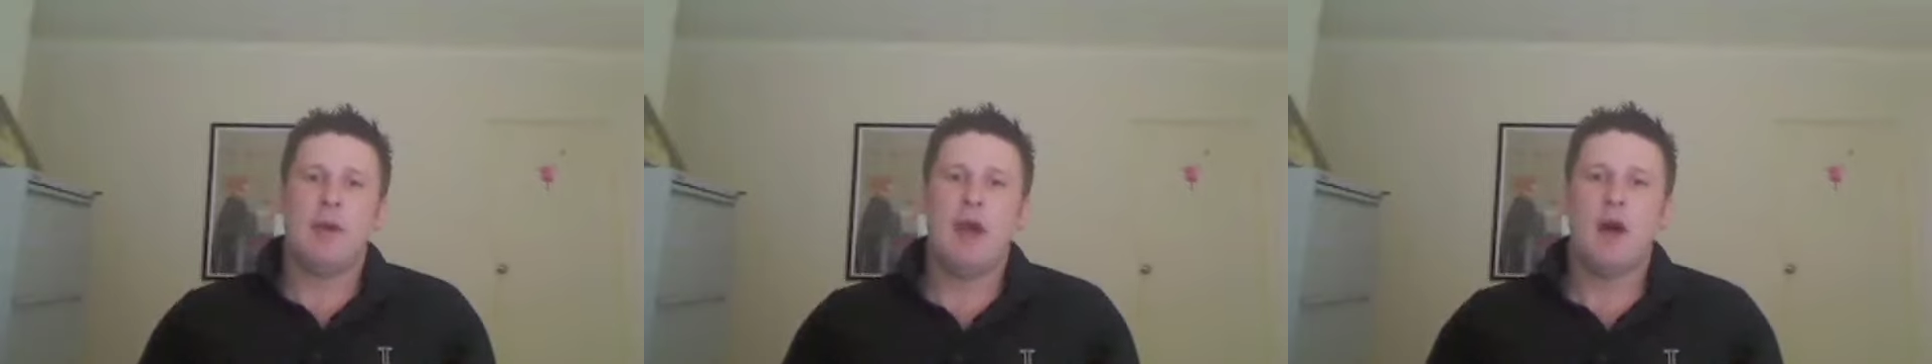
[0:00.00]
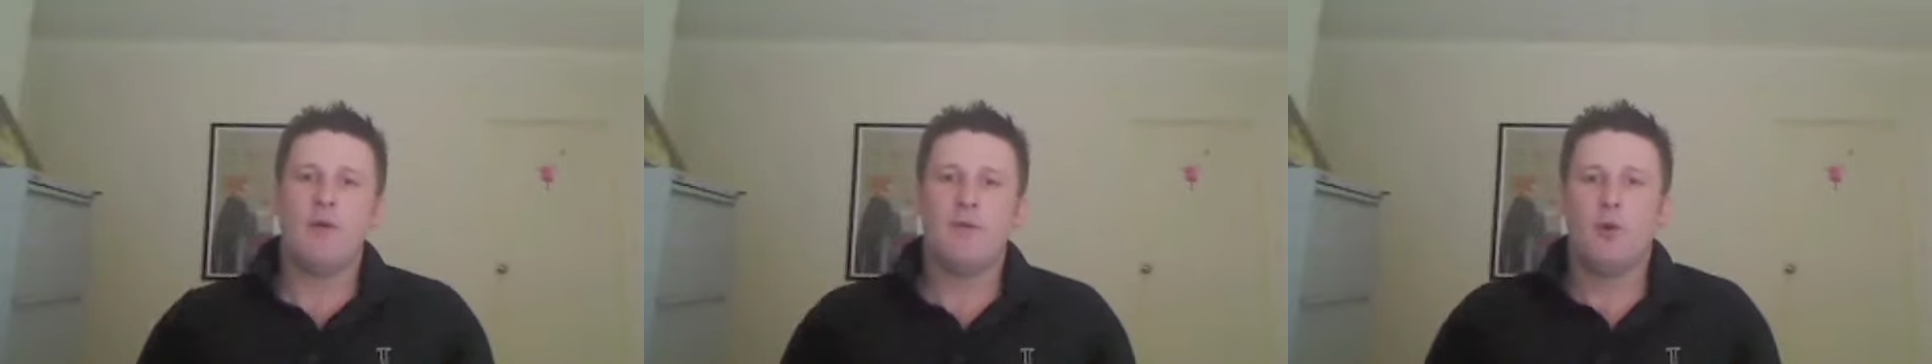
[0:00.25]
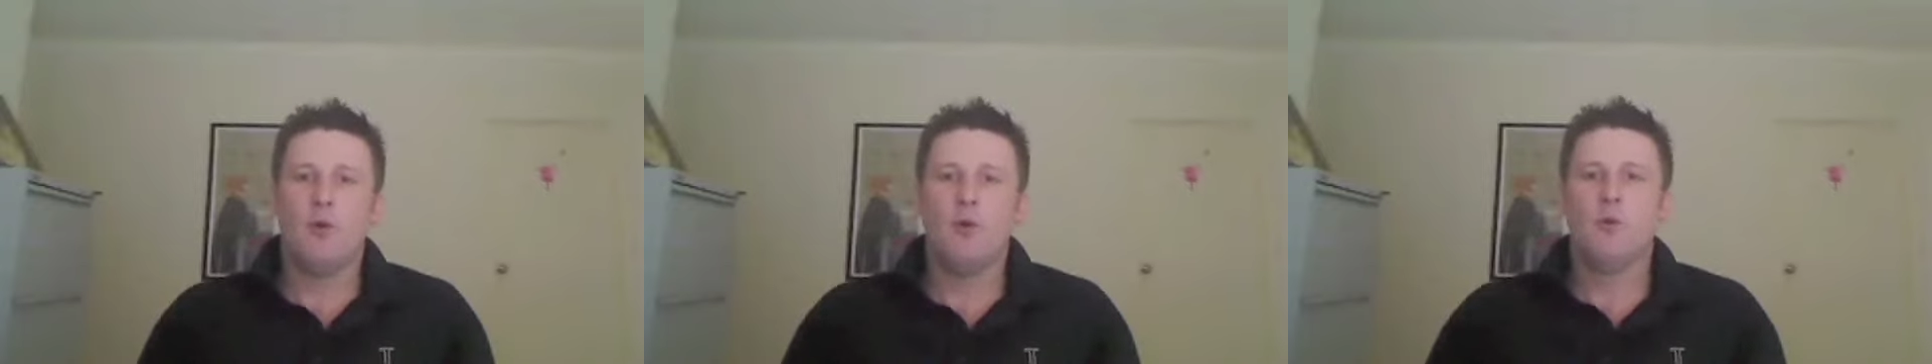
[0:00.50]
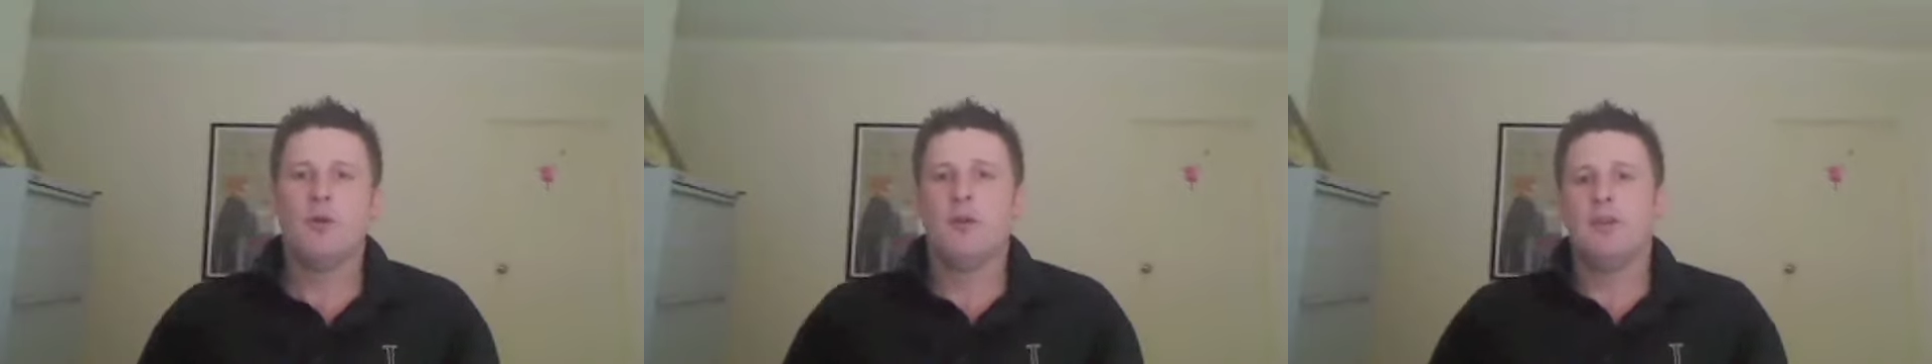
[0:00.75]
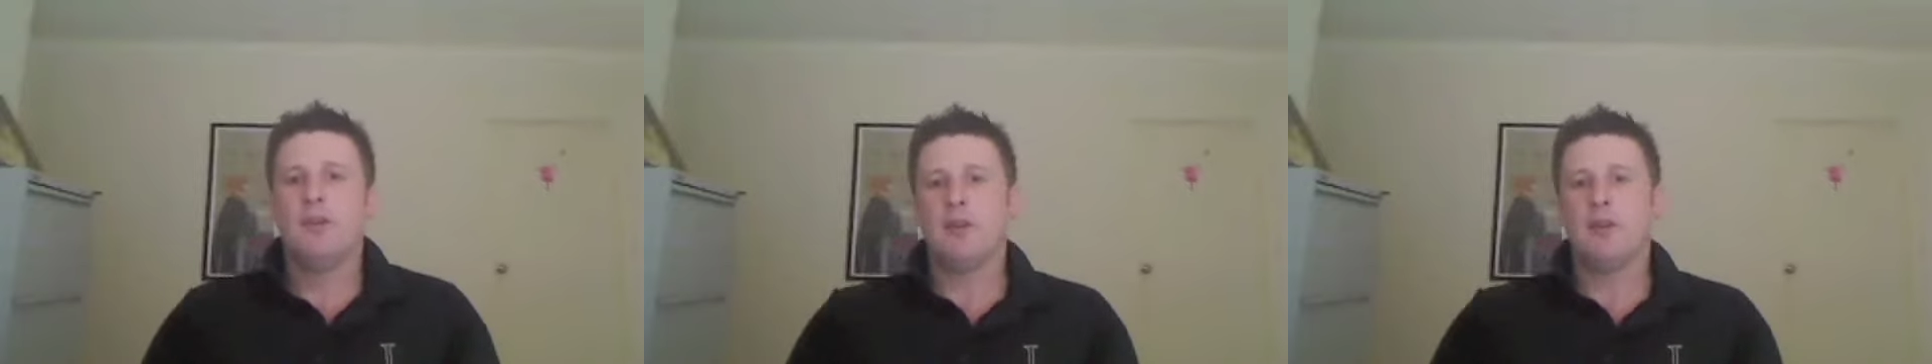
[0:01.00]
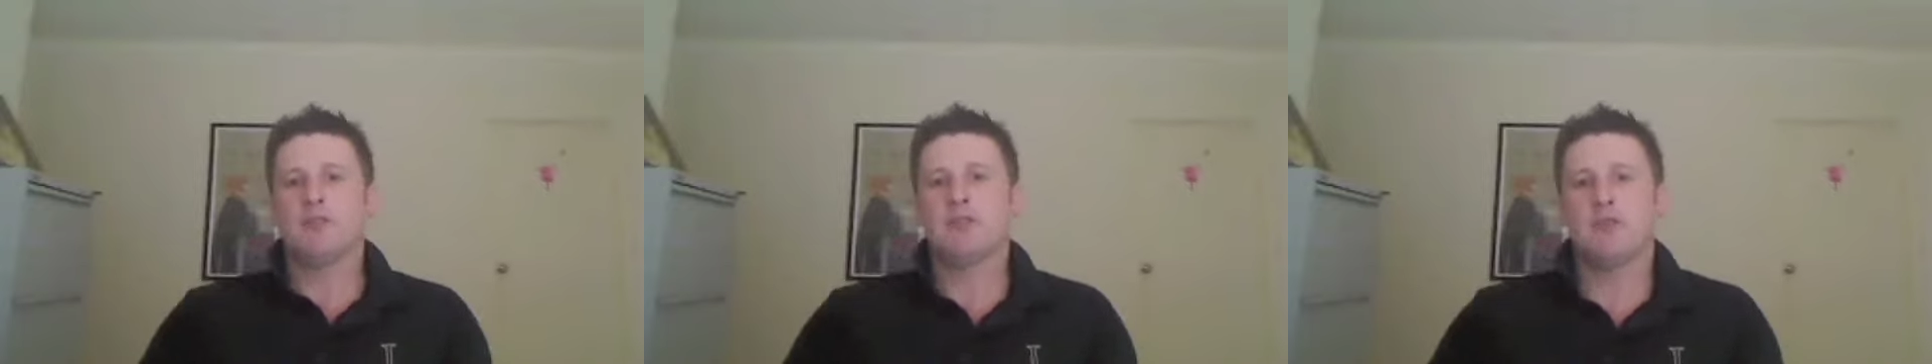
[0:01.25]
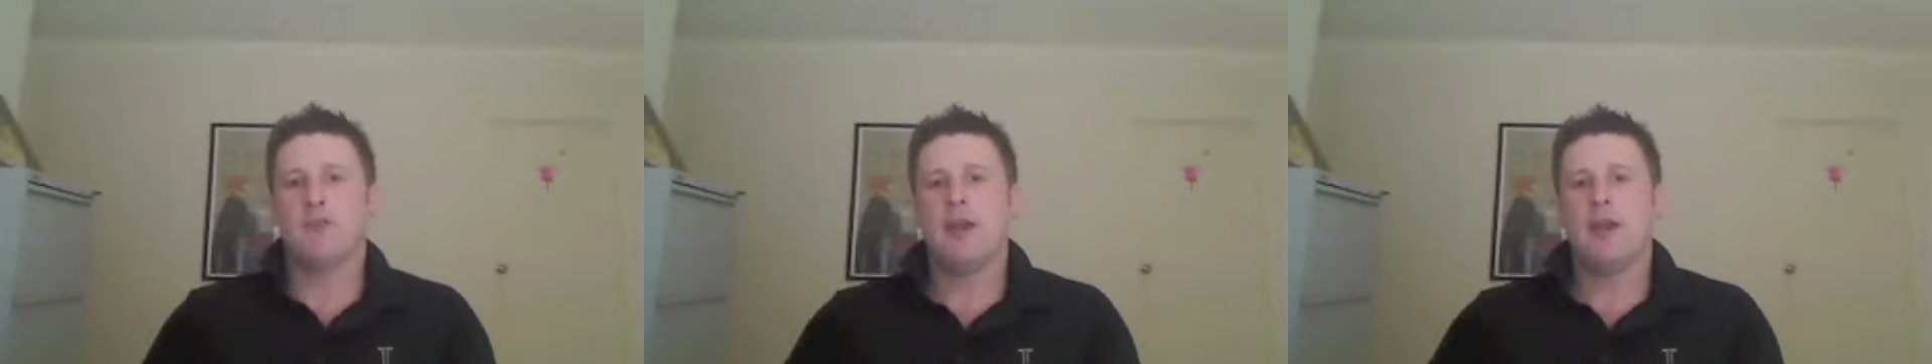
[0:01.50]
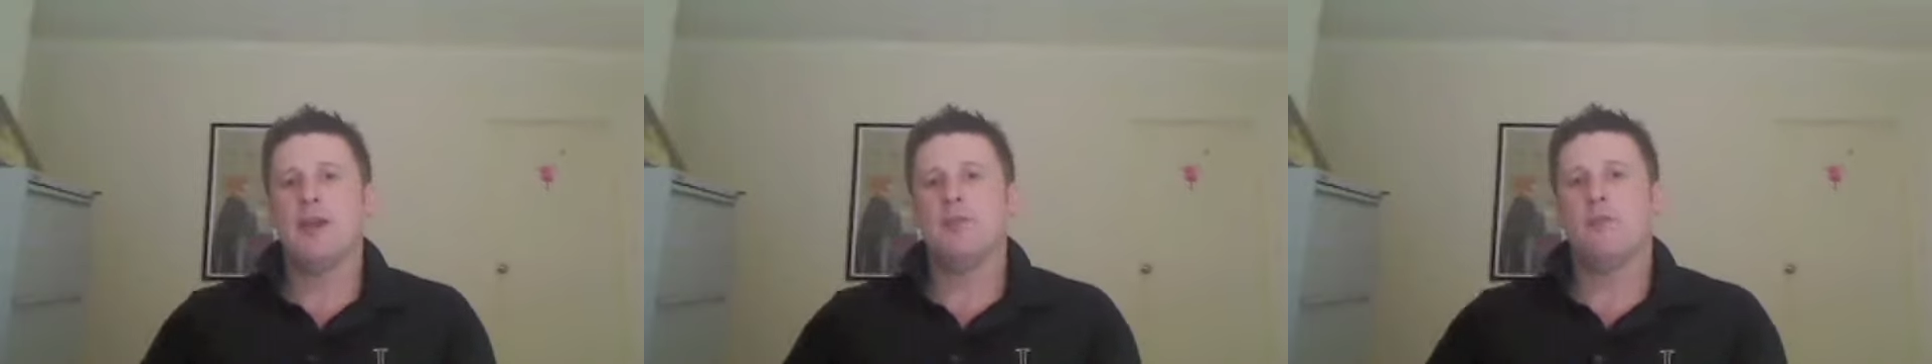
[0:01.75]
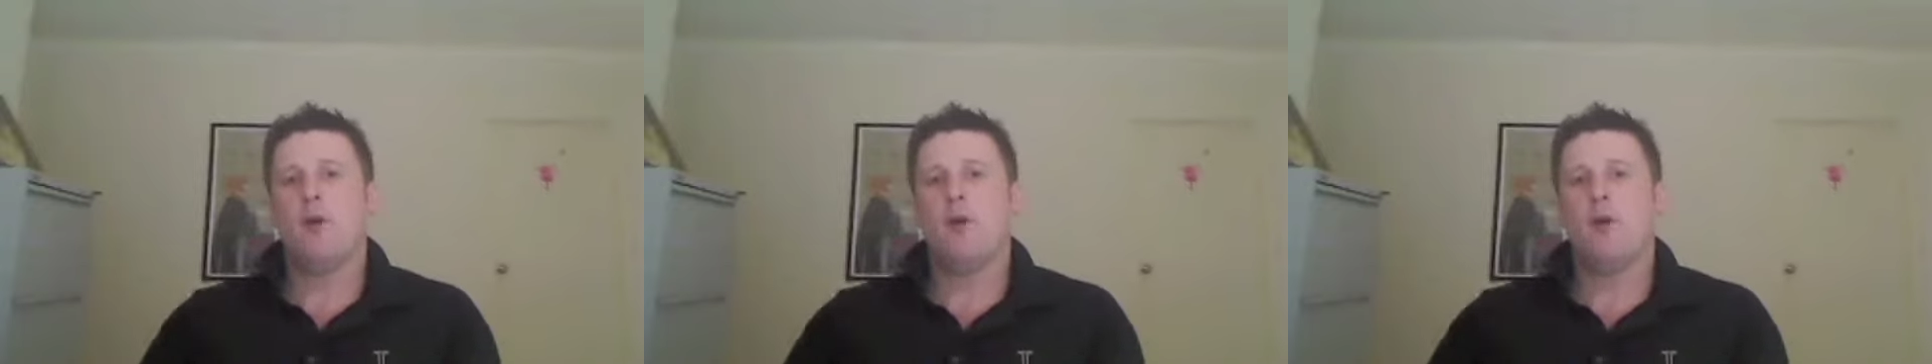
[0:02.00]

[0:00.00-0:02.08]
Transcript: powerful yet restrained